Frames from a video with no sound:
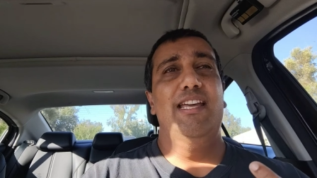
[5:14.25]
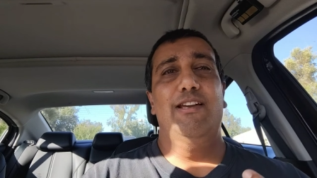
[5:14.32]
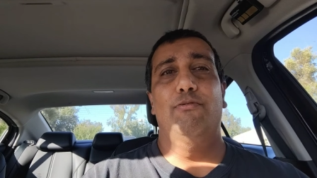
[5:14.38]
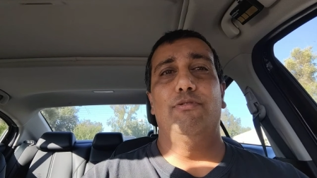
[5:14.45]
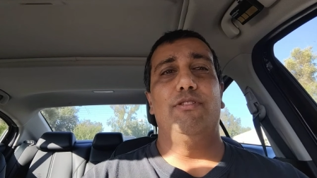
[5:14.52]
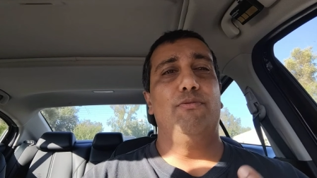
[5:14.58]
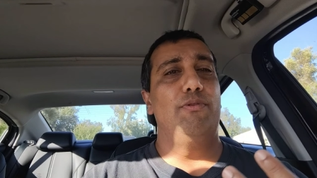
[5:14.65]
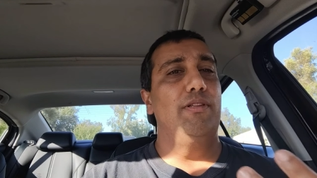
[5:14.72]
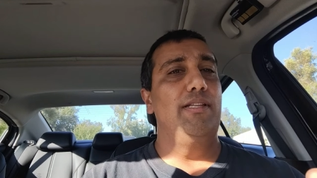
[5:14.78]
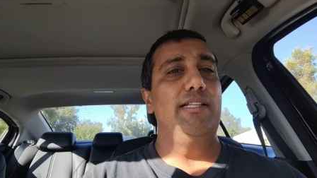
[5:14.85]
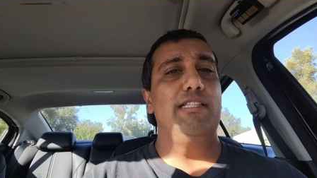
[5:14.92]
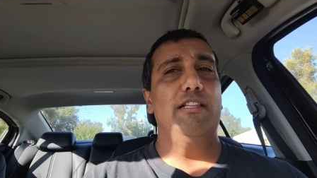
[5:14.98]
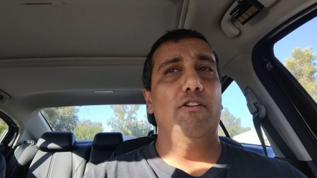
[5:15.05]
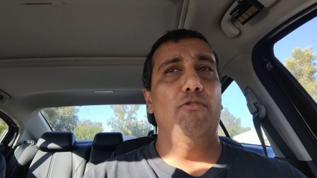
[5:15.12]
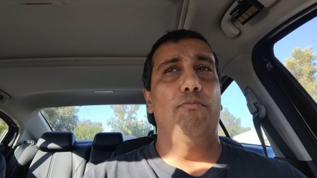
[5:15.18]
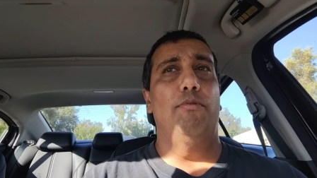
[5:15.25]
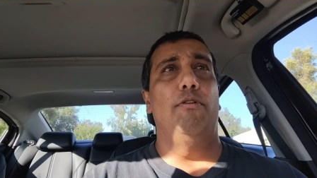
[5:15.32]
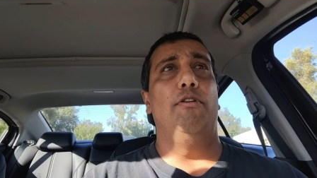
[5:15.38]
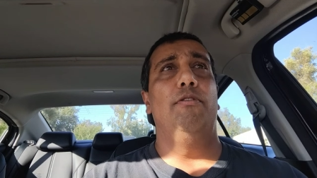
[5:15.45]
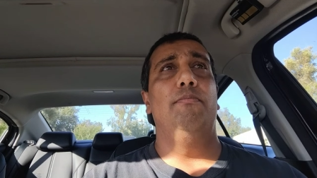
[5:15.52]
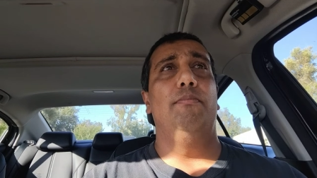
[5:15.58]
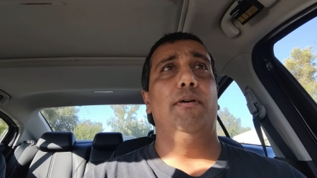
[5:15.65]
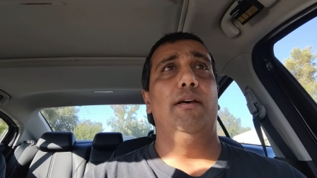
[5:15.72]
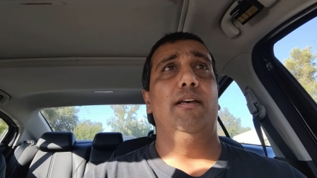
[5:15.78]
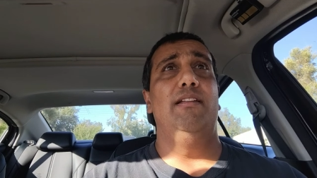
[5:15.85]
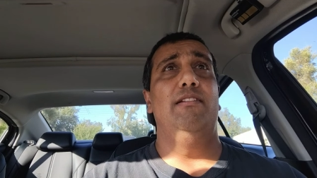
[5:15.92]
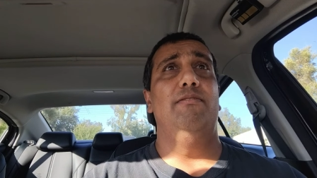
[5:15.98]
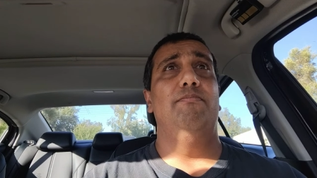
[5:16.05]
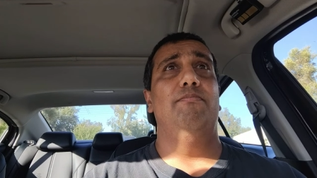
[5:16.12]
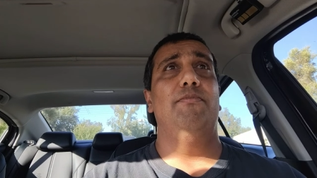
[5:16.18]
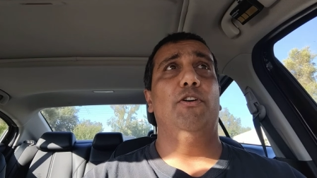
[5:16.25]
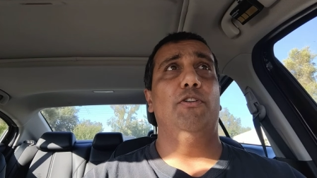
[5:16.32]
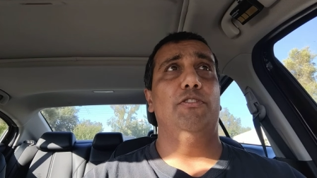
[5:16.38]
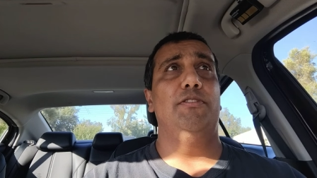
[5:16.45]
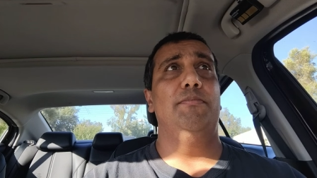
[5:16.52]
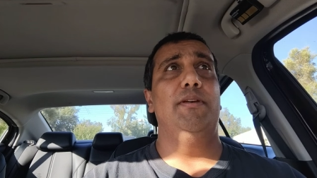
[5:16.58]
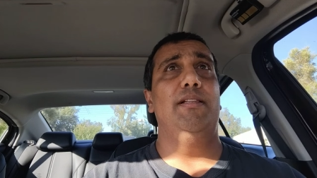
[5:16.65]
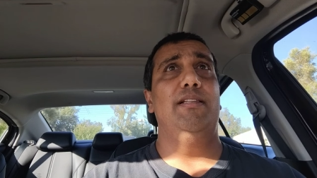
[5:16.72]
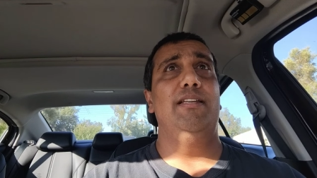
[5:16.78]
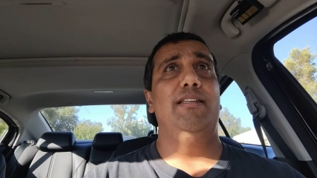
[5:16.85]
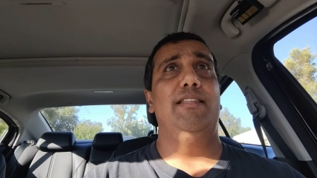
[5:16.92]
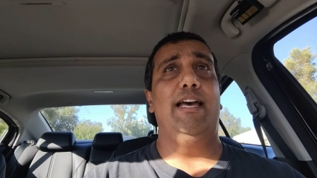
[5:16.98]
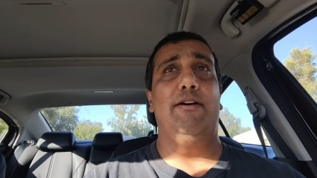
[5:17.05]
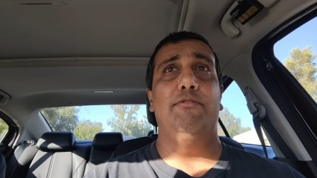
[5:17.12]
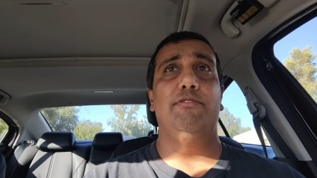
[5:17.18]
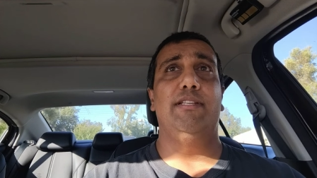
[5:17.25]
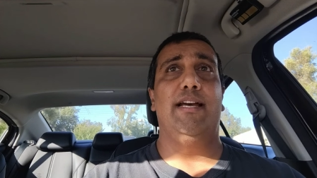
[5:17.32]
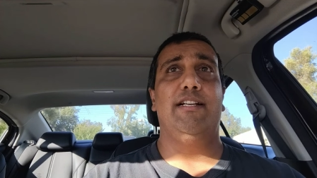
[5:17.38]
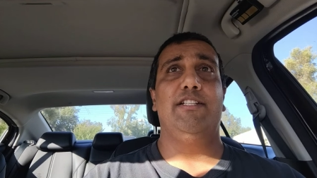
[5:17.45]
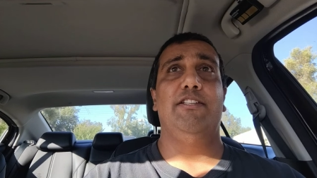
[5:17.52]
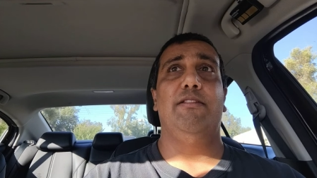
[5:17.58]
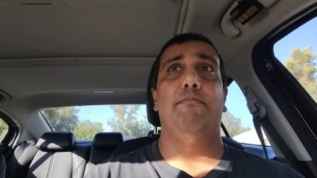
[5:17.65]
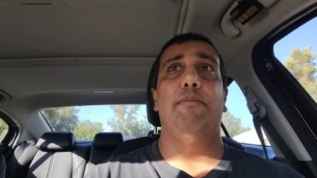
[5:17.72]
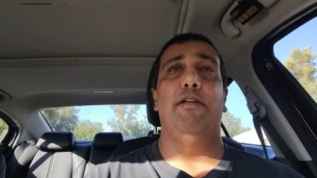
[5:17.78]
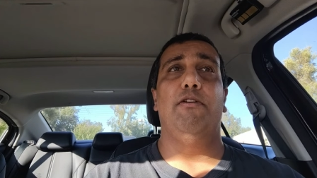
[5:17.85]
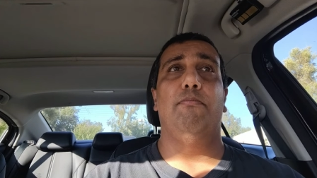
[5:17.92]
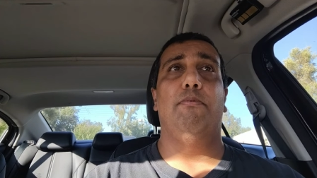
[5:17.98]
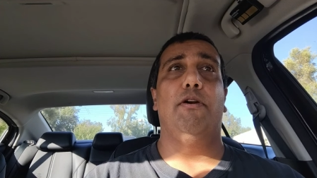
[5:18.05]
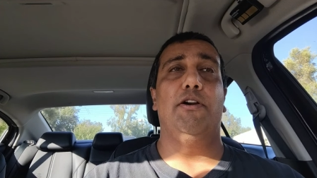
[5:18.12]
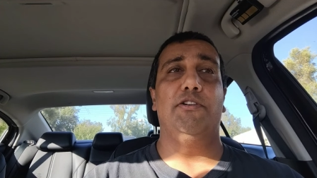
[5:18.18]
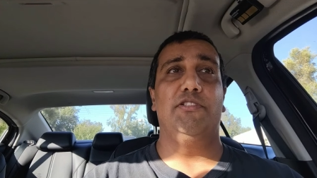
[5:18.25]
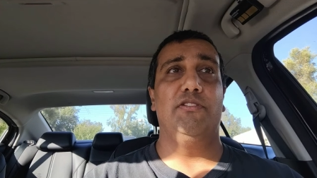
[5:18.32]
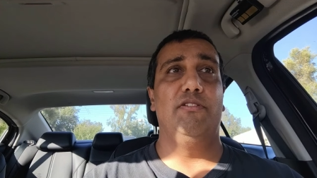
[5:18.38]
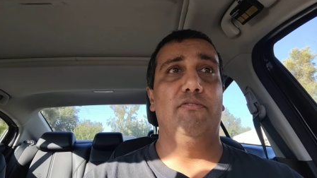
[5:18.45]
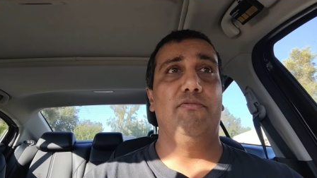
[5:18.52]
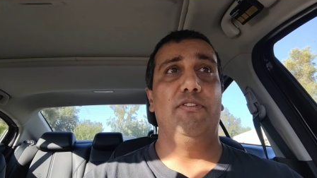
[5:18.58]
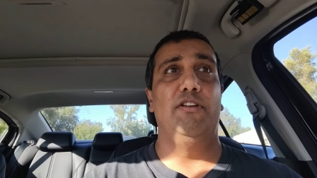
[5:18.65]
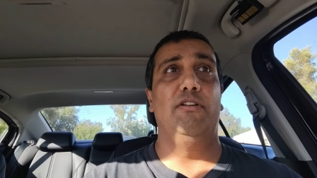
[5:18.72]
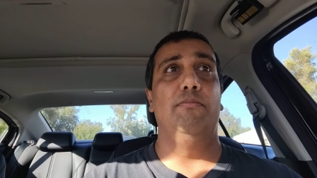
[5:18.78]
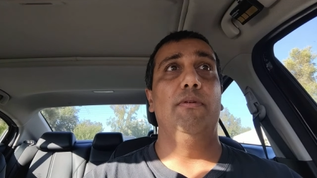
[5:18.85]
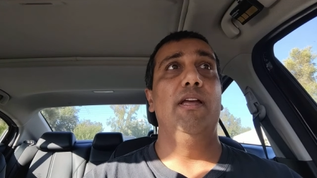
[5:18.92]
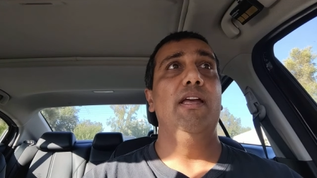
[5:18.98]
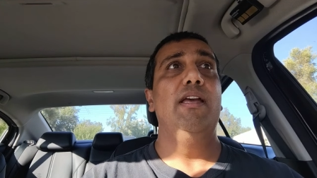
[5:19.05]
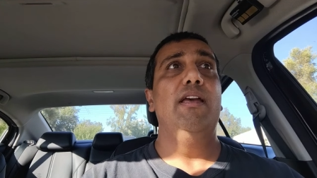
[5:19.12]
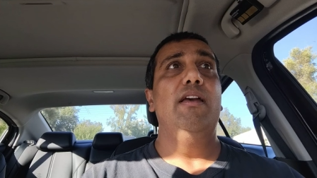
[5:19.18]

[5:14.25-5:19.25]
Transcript: It was a really slow burn, but ultimately, that was actually the better parts of the film